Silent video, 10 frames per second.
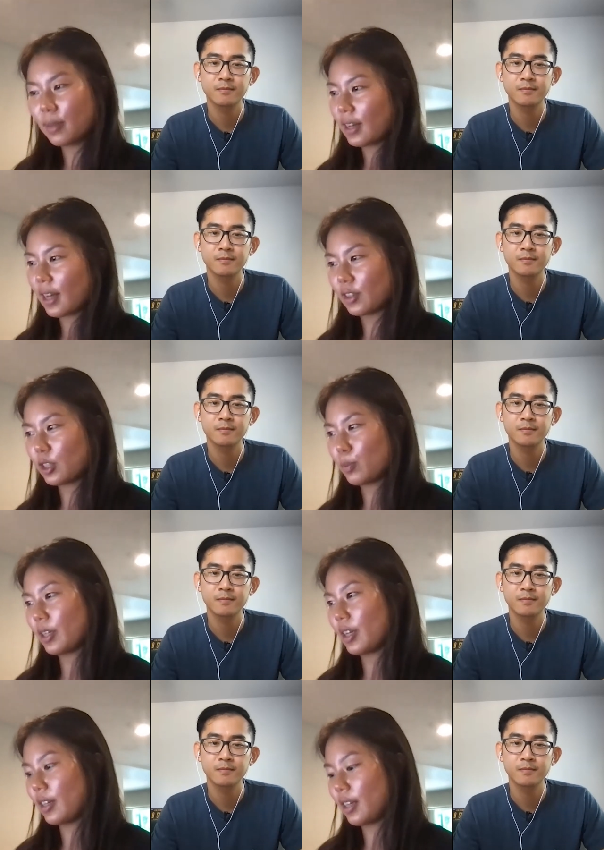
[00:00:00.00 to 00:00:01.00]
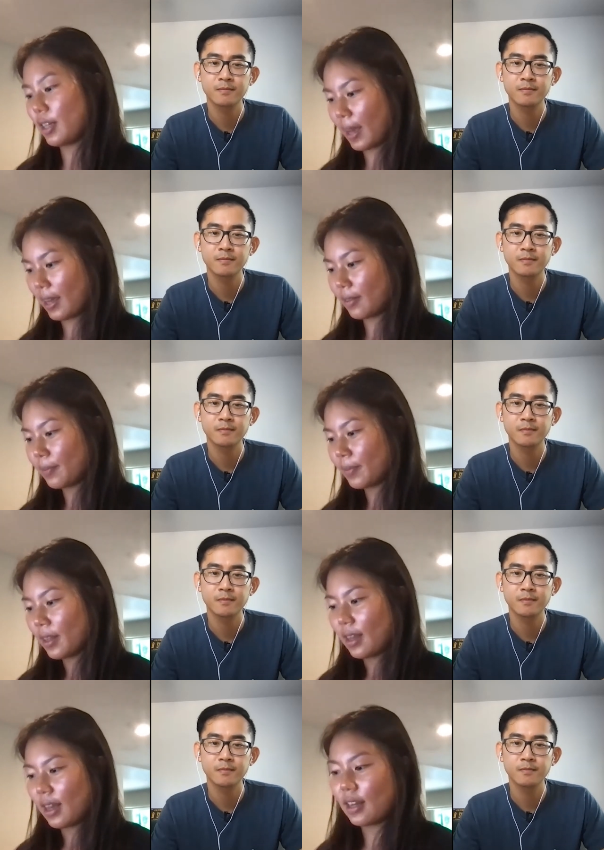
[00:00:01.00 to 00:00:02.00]
Speaker 1: million houses per year need paint.
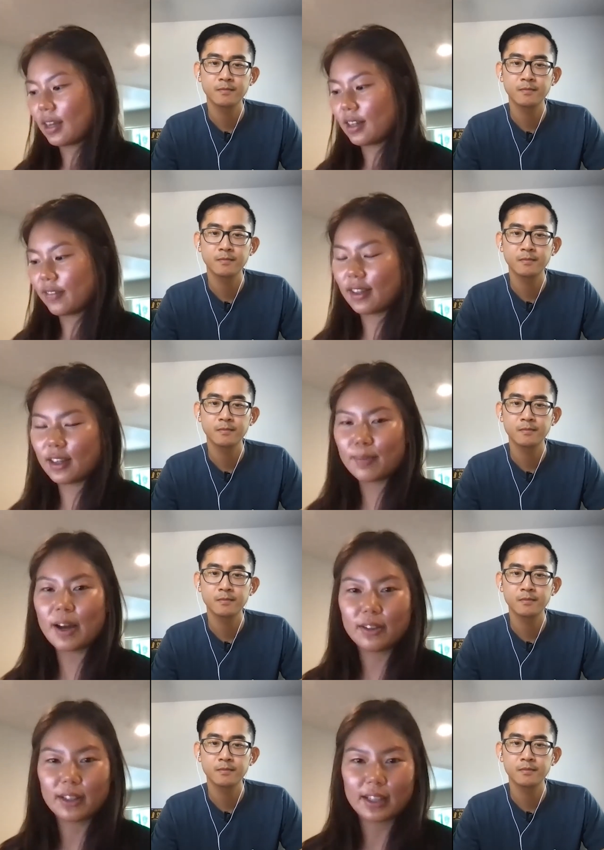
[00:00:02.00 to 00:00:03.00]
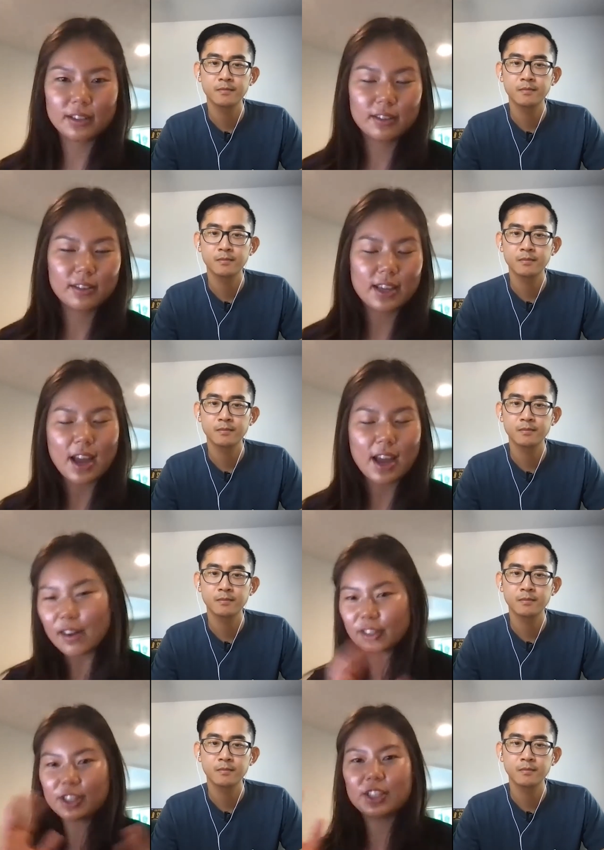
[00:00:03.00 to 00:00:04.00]
And if I think about like the
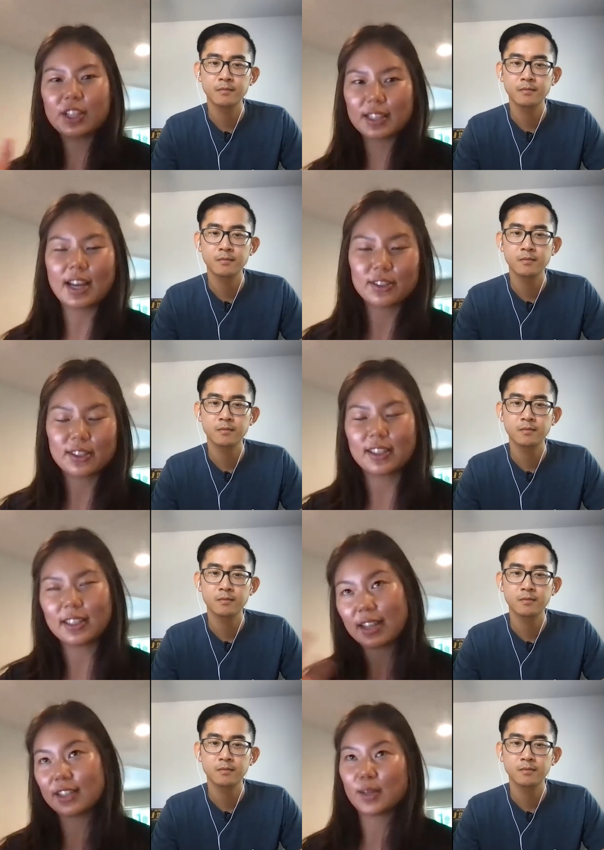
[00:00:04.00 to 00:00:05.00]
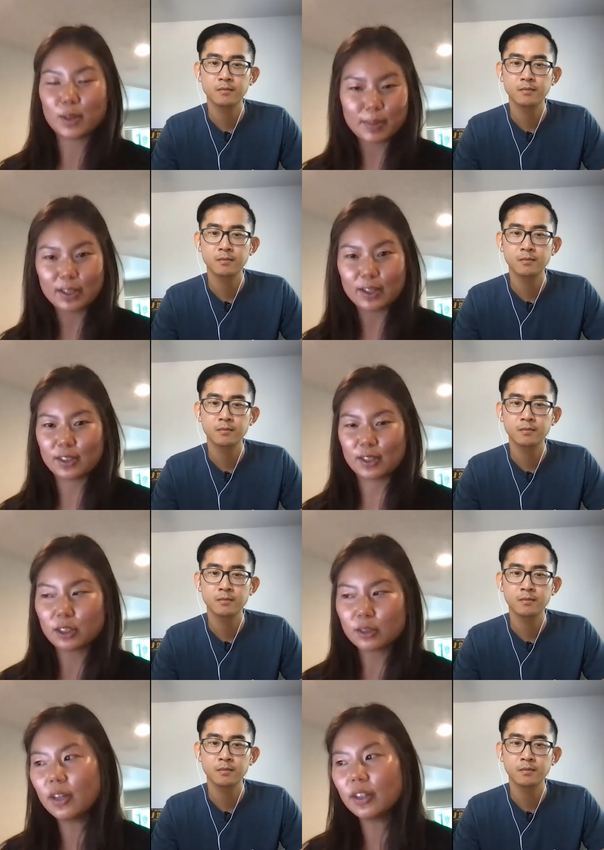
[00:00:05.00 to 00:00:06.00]
average size house, like again, some are bigger, some are
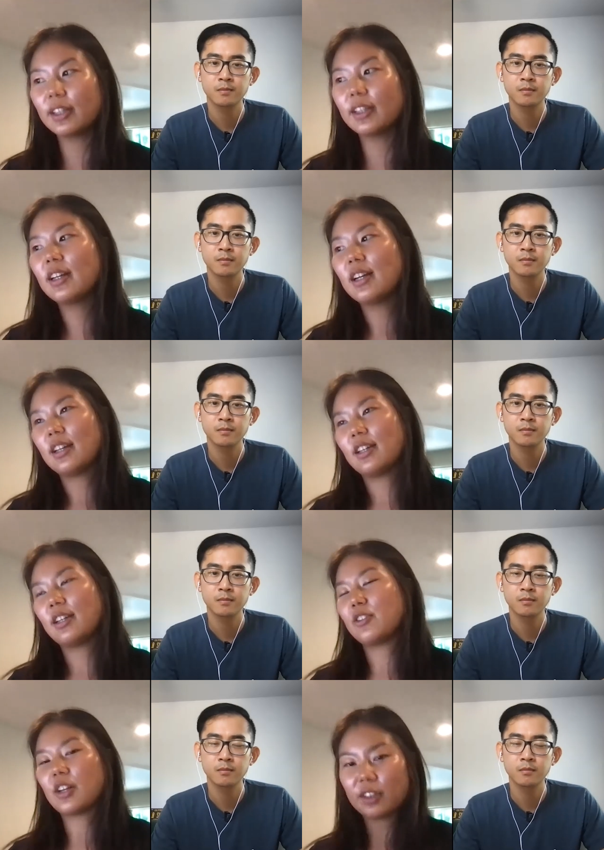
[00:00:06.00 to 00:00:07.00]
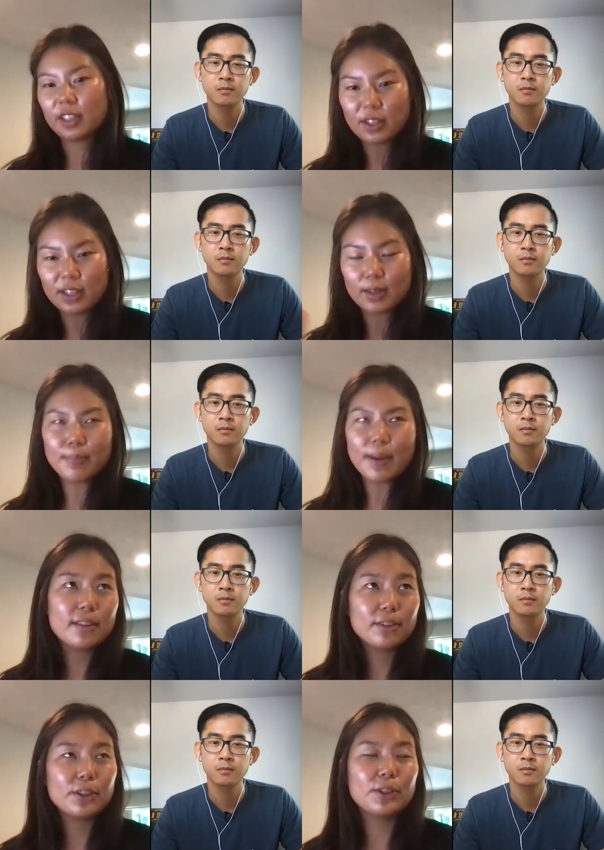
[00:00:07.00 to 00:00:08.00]
smaller, you know, generally you need a
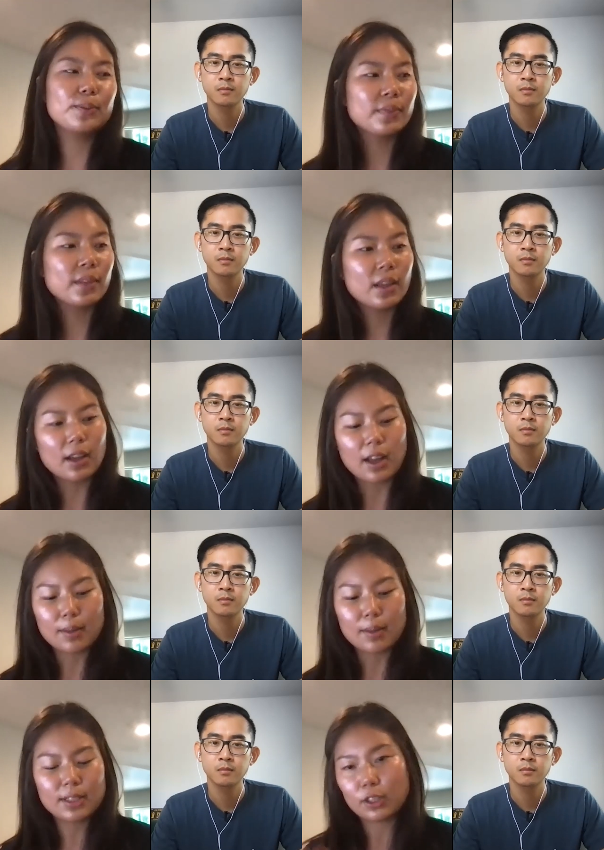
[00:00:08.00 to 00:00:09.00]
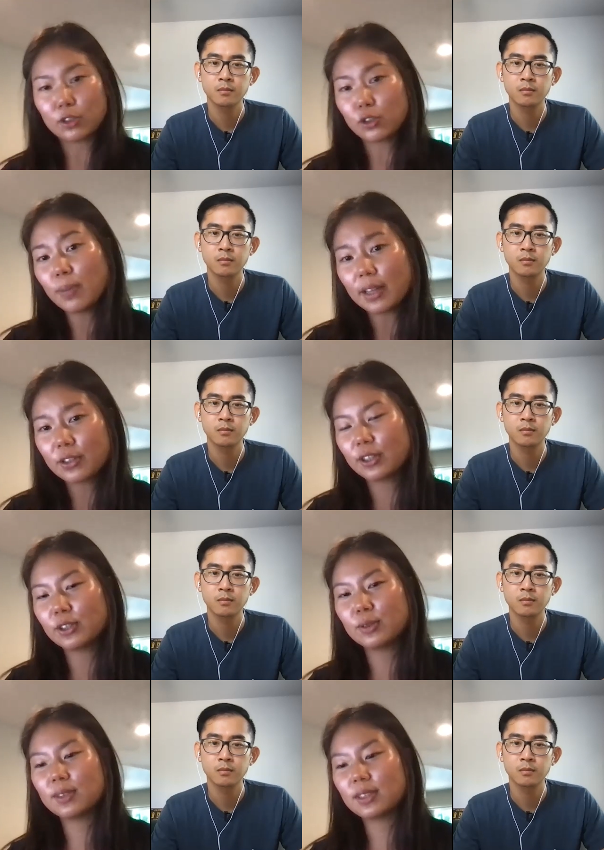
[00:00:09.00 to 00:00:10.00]
bathroom, um, say like two
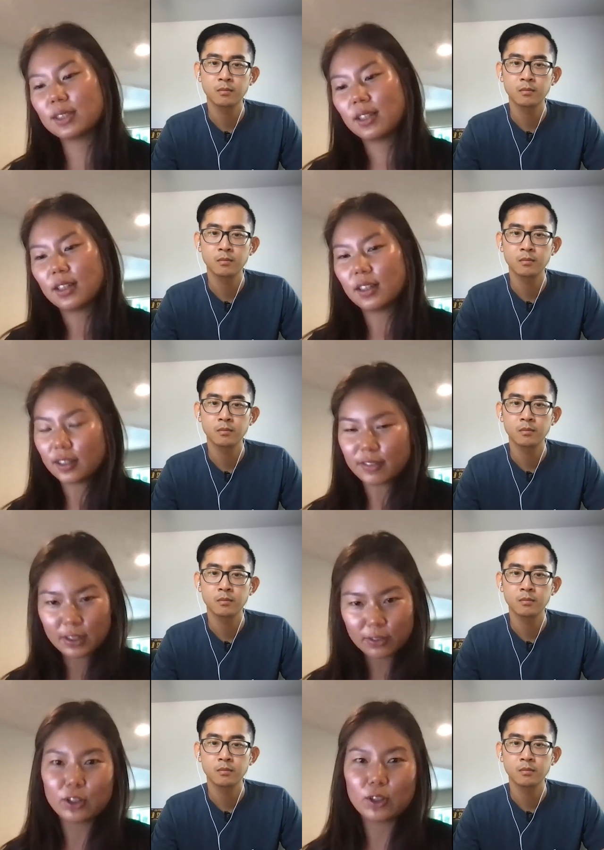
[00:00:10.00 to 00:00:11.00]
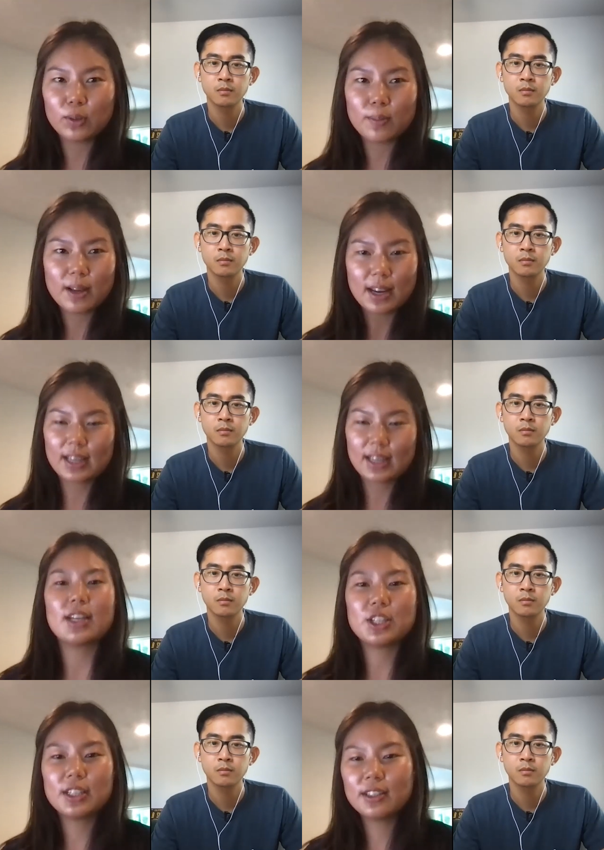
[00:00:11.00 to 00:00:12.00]
bedrooms, a living room, and a
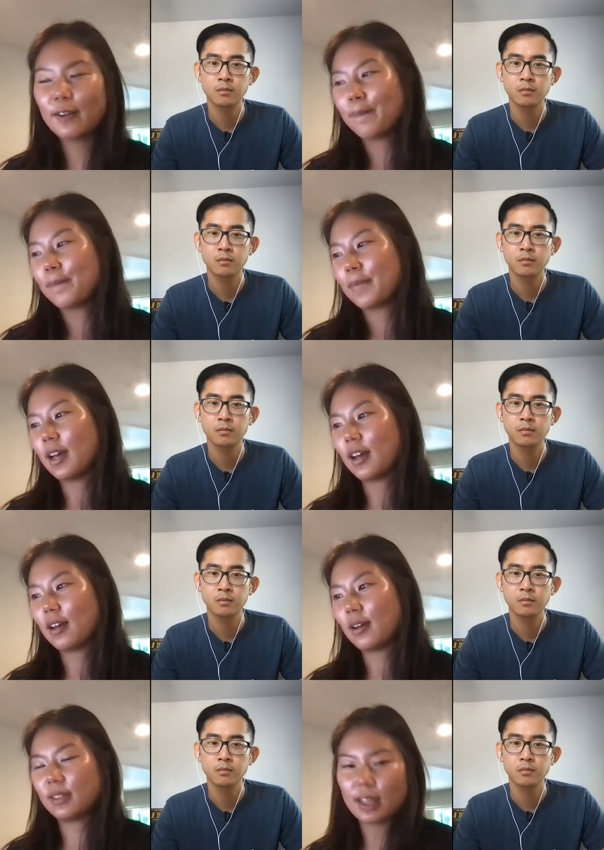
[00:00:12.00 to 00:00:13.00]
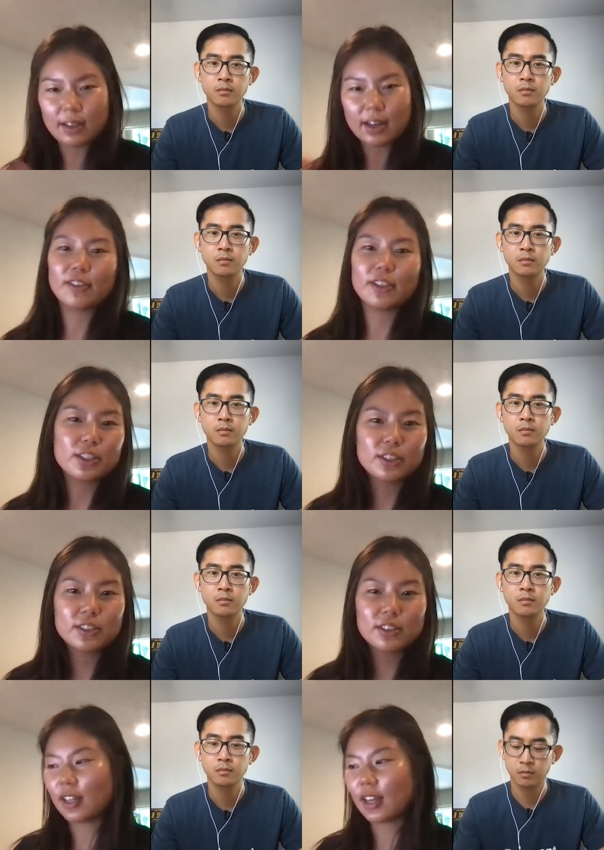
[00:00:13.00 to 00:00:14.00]
kitchen, um, say on average for